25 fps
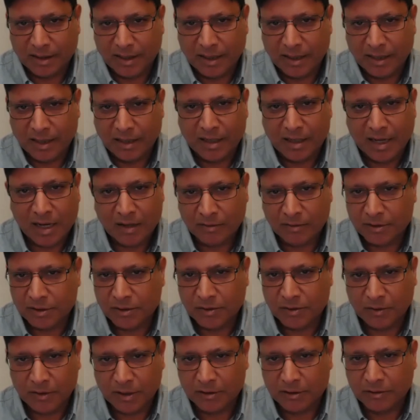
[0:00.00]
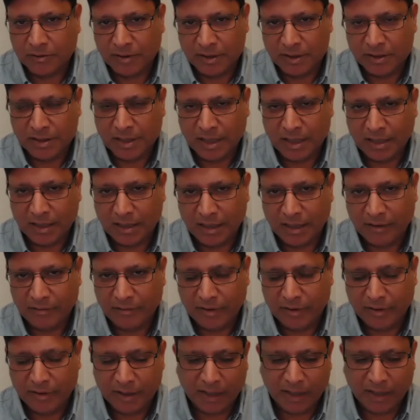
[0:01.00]
And now it's going to transcend
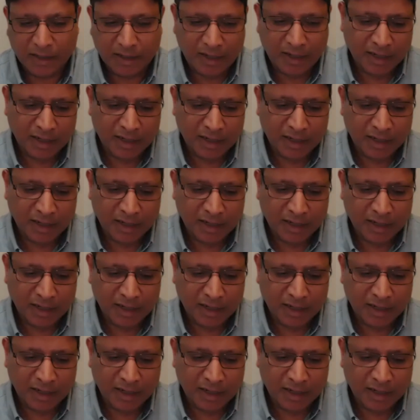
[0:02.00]
everything.